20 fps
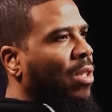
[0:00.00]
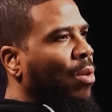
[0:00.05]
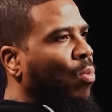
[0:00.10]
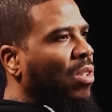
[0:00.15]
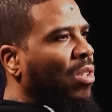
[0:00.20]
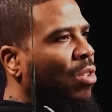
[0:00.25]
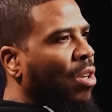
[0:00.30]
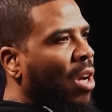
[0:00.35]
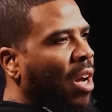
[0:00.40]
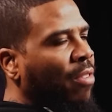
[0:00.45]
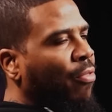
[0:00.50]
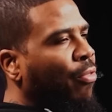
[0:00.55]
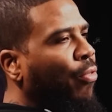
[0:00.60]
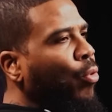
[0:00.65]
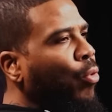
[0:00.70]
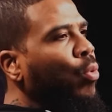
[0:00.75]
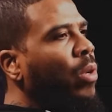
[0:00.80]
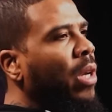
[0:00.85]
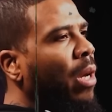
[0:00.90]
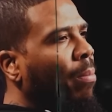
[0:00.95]
It was nothing
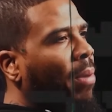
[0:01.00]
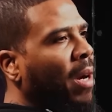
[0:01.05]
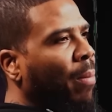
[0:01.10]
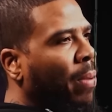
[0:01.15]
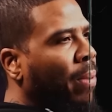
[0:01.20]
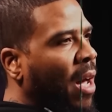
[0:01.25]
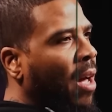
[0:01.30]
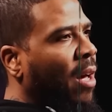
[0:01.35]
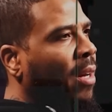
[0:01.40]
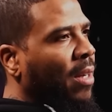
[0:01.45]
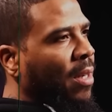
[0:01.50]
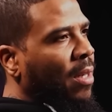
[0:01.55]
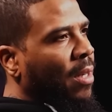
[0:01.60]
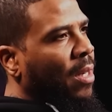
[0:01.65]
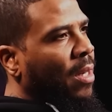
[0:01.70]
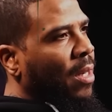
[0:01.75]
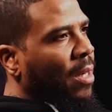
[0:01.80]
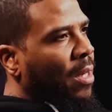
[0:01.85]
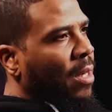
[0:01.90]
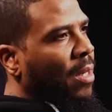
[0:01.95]
about Pac.
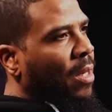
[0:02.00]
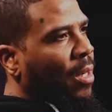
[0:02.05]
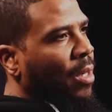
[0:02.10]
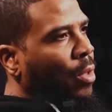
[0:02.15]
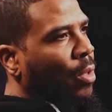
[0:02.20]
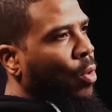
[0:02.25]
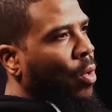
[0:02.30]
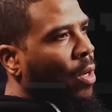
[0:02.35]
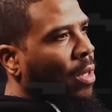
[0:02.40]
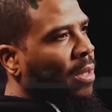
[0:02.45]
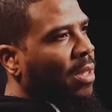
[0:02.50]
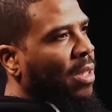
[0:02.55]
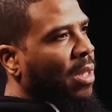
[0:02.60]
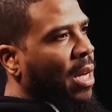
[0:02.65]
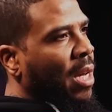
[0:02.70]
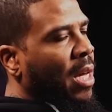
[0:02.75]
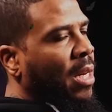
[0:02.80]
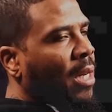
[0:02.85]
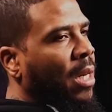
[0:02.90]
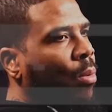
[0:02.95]
You understand?